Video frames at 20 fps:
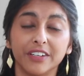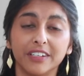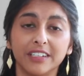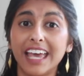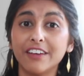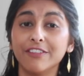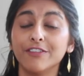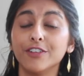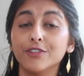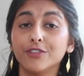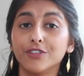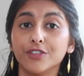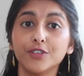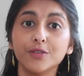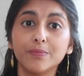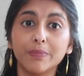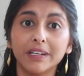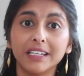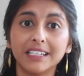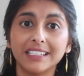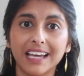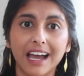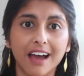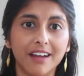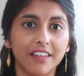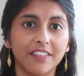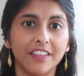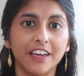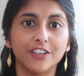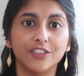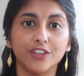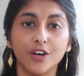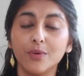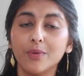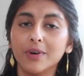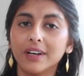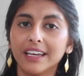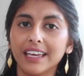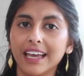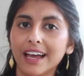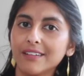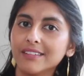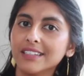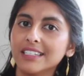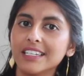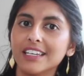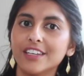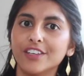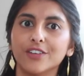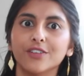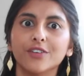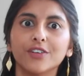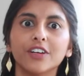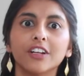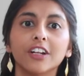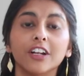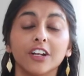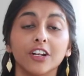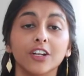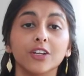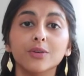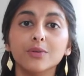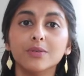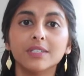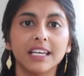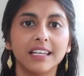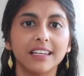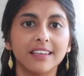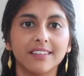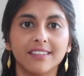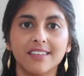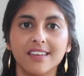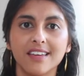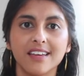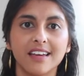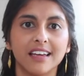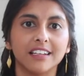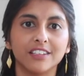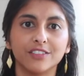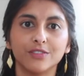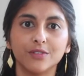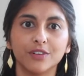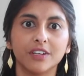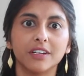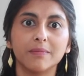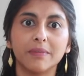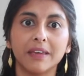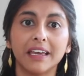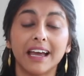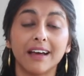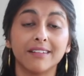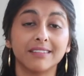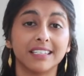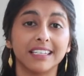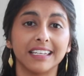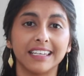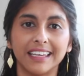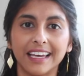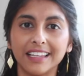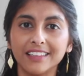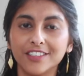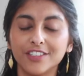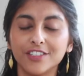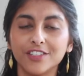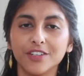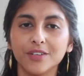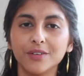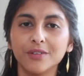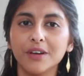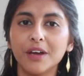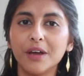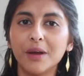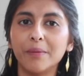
If you do put it down and they don't want to count it, you're not going to lose anything and it's not going to be counted against you.